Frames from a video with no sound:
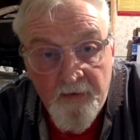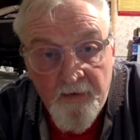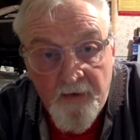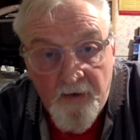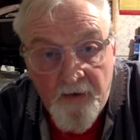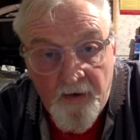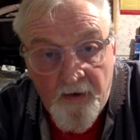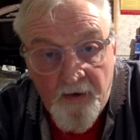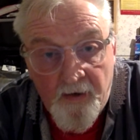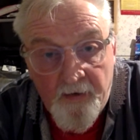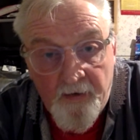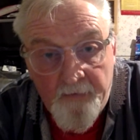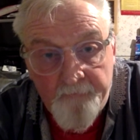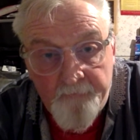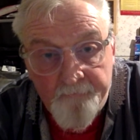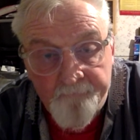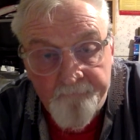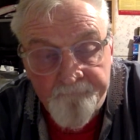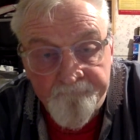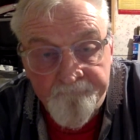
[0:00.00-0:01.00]

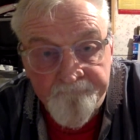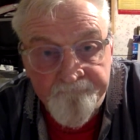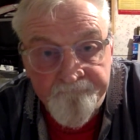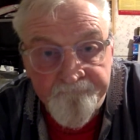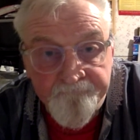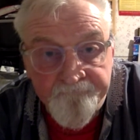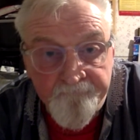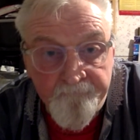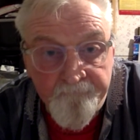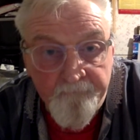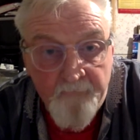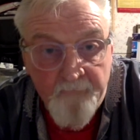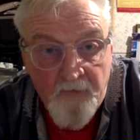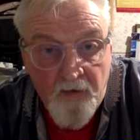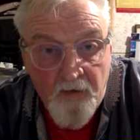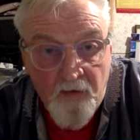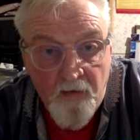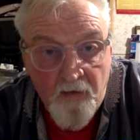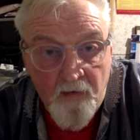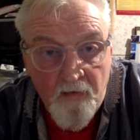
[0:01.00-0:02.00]
well,
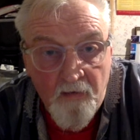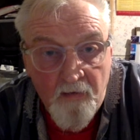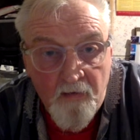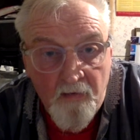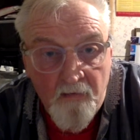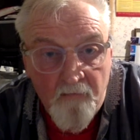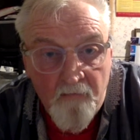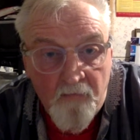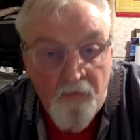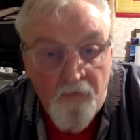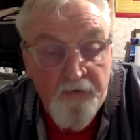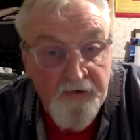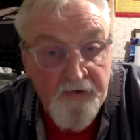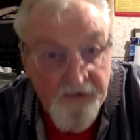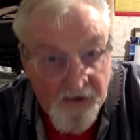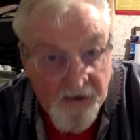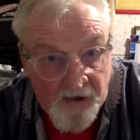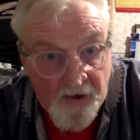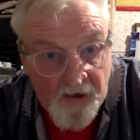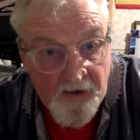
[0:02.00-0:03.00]
you
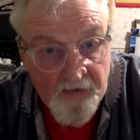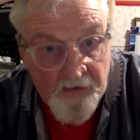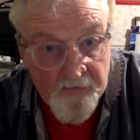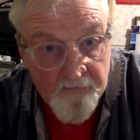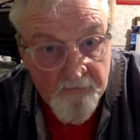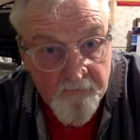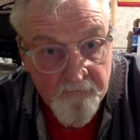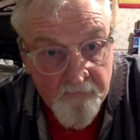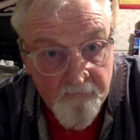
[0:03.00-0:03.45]
can.